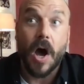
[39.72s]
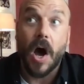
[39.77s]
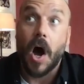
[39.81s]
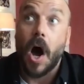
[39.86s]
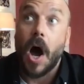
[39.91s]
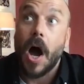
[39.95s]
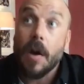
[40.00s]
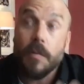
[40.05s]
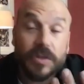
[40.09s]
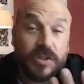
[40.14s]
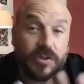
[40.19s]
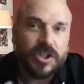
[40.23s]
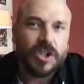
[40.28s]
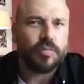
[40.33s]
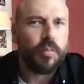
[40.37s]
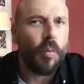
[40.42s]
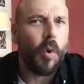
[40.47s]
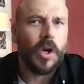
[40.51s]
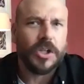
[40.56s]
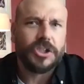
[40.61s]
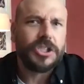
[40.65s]
I was
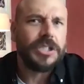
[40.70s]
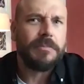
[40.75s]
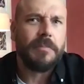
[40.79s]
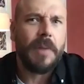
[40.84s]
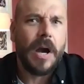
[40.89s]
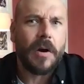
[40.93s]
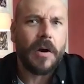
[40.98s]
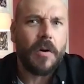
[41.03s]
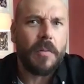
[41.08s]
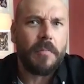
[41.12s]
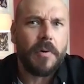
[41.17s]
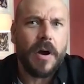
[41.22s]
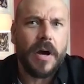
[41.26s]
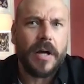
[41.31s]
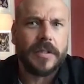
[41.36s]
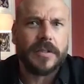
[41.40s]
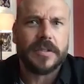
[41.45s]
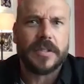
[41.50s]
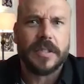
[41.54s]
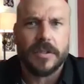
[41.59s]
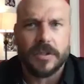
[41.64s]
just watching Michael
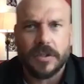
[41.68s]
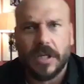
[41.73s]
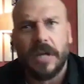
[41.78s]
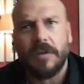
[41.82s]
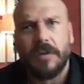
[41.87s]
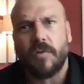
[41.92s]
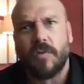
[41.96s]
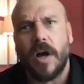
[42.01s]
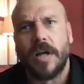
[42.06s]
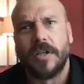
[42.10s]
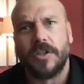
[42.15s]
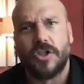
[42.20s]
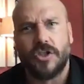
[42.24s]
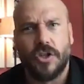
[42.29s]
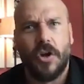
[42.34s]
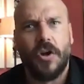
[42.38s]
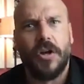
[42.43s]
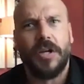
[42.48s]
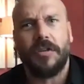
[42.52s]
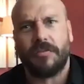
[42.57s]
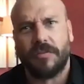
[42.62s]
Bryce and Ryan's
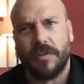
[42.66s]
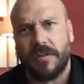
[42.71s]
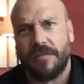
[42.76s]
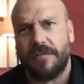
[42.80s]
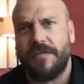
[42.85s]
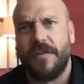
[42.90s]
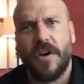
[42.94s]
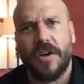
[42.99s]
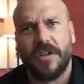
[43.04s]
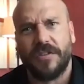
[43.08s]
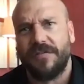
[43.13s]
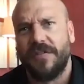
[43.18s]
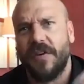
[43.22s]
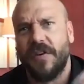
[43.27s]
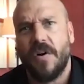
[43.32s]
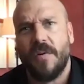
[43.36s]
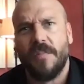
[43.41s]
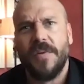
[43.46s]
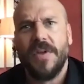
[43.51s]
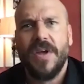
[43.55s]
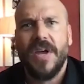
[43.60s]
journey through the first
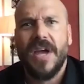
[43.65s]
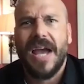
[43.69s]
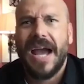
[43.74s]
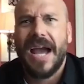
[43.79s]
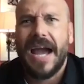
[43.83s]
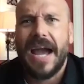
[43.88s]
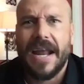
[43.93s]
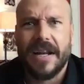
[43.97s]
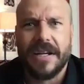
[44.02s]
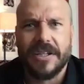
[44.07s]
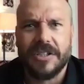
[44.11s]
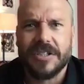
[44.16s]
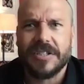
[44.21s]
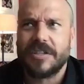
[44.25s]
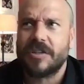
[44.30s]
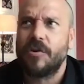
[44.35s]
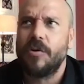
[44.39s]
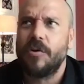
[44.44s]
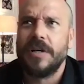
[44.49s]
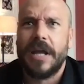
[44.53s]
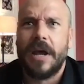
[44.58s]
film, and I just
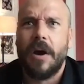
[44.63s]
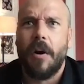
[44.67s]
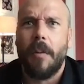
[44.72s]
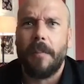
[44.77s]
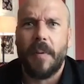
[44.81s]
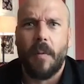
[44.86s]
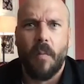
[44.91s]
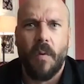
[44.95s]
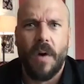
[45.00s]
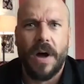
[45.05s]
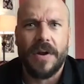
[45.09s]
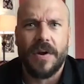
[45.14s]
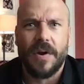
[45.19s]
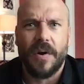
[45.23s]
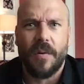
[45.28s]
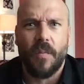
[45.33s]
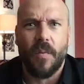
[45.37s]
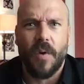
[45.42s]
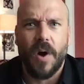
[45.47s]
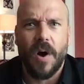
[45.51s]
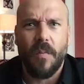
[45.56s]
couldn't help but wonder
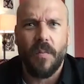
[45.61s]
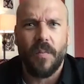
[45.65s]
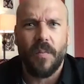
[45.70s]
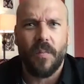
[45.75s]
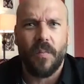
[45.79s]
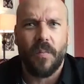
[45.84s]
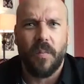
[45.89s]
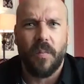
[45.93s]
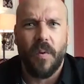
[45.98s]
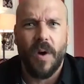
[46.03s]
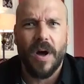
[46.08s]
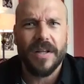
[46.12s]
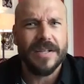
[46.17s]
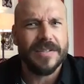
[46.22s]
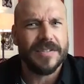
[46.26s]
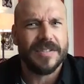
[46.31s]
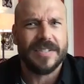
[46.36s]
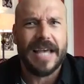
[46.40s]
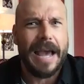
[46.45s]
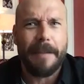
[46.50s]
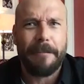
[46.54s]

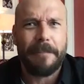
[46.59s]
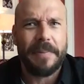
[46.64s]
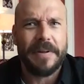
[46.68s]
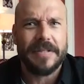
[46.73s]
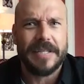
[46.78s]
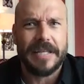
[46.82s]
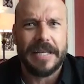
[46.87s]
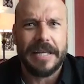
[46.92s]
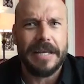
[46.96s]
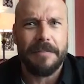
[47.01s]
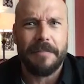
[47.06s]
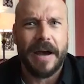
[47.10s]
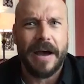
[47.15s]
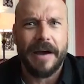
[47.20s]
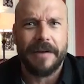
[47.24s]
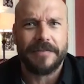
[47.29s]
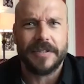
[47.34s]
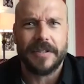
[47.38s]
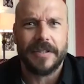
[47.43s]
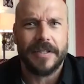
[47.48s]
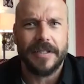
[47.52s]
what's happened to him
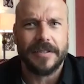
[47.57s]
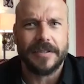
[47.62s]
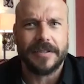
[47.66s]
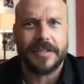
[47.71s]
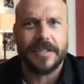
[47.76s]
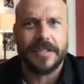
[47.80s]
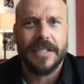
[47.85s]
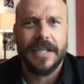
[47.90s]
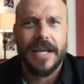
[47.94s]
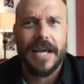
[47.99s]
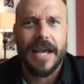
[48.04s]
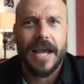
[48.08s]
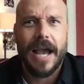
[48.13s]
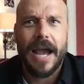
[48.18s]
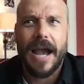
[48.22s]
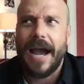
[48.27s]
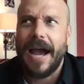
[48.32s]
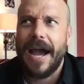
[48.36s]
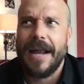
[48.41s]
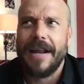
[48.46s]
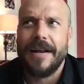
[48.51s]
after this.
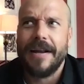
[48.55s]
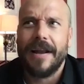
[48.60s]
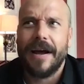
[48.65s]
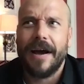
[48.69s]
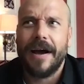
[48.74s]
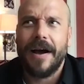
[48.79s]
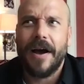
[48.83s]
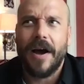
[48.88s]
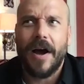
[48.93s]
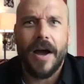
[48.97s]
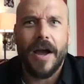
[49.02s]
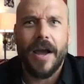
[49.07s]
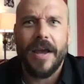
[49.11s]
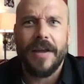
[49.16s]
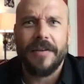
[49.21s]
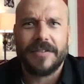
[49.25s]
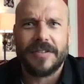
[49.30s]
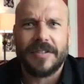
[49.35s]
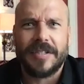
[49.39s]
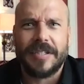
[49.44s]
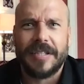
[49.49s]
And
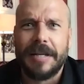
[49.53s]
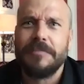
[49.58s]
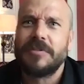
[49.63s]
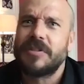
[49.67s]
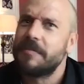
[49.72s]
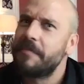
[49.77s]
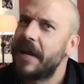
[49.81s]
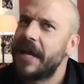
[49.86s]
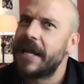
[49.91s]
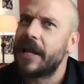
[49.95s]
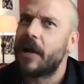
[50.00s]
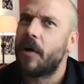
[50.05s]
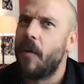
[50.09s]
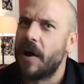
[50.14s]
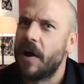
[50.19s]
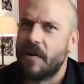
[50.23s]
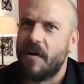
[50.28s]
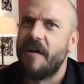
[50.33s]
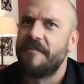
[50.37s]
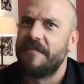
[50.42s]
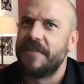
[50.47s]
it seemed to me
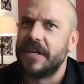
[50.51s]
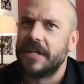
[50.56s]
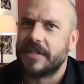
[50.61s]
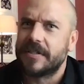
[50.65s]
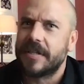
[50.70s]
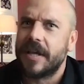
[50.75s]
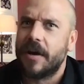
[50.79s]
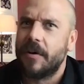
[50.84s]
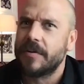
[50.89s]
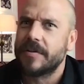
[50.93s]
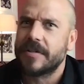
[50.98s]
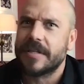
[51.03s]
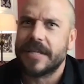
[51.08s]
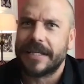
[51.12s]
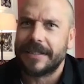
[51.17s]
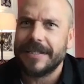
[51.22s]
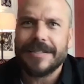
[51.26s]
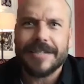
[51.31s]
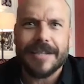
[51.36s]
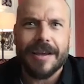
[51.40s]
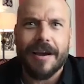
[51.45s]
quite obvious. I was like,
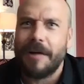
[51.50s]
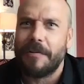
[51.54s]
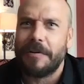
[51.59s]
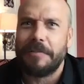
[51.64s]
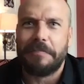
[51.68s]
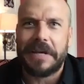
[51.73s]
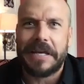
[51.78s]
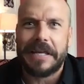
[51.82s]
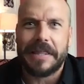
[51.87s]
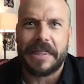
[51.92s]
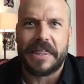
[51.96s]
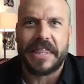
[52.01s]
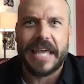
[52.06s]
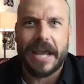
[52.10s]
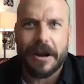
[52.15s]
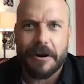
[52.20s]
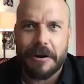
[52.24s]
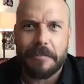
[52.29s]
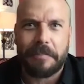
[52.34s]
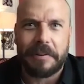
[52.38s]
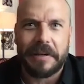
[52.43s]
this guy would be in
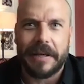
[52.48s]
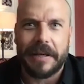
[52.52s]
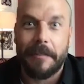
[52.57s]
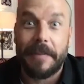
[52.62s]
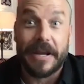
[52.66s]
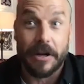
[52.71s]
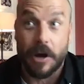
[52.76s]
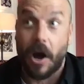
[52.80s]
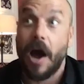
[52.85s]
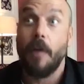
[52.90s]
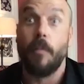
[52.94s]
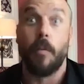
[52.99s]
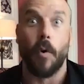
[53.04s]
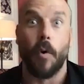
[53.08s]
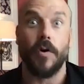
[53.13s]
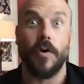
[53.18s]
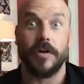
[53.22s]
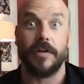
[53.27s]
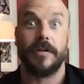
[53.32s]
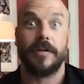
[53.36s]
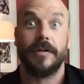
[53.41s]
therapy. I mean, I
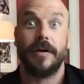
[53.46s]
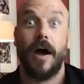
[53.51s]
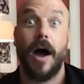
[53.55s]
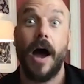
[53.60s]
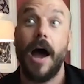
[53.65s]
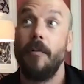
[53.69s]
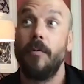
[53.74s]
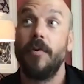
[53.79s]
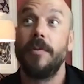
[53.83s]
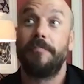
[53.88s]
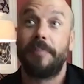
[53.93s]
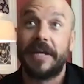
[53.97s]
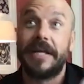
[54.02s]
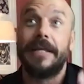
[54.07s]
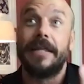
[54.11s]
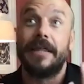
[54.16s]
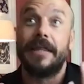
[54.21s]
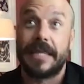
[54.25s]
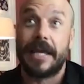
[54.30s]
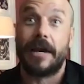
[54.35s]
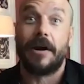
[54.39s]
would be
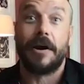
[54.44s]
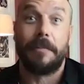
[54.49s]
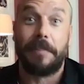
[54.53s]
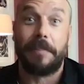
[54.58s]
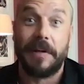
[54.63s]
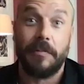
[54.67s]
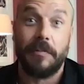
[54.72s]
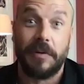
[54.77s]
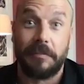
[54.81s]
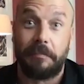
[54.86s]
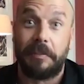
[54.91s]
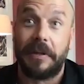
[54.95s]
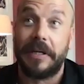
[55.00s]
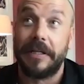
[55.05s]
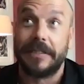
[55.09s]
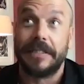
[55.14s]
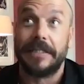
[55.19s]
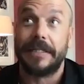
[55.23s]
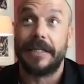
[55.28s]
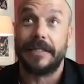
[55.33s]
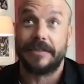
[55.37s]
in therapy with
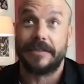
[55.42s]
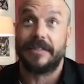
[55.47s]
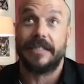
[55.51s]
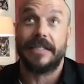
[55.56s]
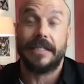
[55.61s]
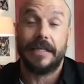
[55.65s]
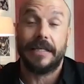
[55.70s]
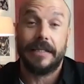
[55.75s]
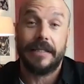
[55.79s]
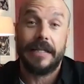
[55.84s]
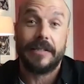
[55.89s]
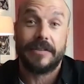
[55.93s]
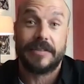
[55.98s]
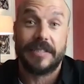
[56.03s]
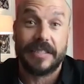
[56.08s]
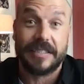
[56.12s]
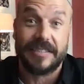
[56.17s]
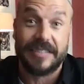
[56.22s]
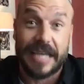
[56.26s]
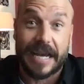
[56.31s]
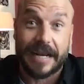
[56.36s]
PTSD. And that's
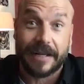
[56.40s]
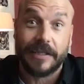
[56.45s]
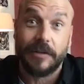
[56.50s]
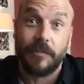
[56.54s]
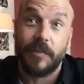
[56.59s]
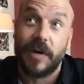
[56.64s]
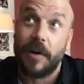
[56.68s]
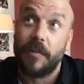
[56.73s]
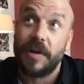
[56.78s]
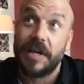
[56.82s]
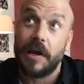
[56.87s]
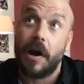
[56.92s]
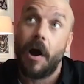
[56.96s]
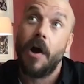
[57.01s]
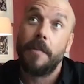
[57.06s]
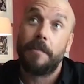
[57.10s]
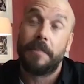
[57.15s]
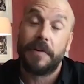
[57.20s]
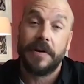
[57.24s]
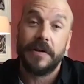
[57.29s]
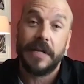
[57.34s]
exactly where we
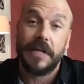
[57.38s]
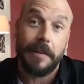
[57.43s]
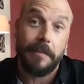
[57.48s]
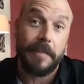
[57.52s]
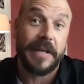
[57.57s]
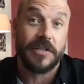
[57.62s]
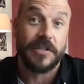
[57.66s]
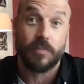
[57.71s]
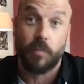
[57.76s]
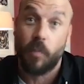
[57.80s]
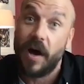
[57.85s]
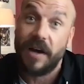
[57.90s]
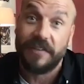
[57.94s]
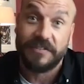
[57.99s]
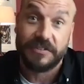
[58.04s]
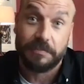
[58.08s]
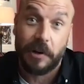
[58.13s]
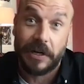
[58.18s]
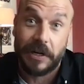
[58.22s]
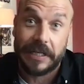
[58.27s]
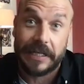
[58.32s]
open Hitman's Wife's
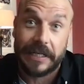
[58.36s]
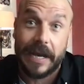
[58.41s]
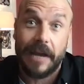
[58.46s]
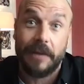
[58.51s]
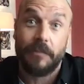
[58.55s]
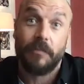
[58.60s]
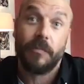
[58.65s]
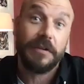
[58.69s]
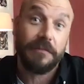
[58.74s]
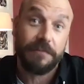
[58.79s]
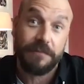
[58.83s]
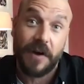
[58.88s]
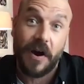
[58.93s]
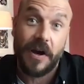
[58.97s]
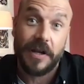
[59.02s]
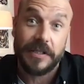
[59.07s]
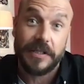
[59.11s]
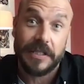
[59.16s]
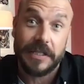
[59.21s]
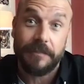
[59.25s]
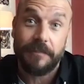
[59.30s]
Bodyguard and we
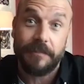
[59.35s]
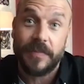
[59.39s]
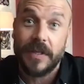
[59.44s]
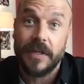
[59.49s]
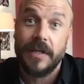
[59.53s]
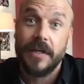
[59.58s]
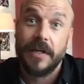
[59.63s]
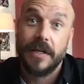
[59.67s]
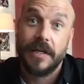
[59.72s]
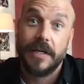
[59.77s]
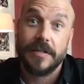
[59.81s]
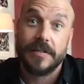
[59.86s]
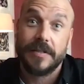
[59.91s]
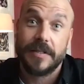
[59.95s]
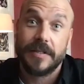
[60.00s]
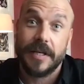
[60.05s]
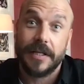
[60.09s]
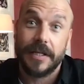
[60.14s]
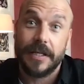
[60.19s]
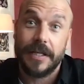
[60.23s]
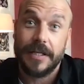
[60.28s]
find him, is
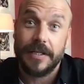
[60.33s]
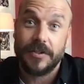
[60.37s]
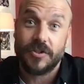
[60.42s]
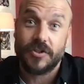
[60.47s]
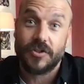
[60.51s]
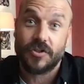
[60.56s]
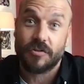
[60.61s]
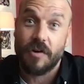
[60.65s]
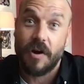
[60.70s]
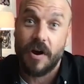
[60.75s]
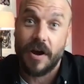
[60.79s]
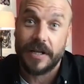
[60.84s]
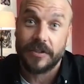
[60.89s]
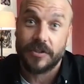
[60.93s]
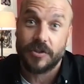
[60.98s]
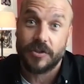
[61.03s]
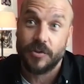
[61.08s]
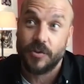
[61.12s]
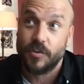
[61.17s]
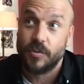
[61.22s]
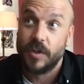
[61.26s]
that he's trying
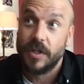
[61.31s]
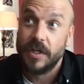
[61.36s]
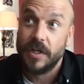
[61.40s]
to,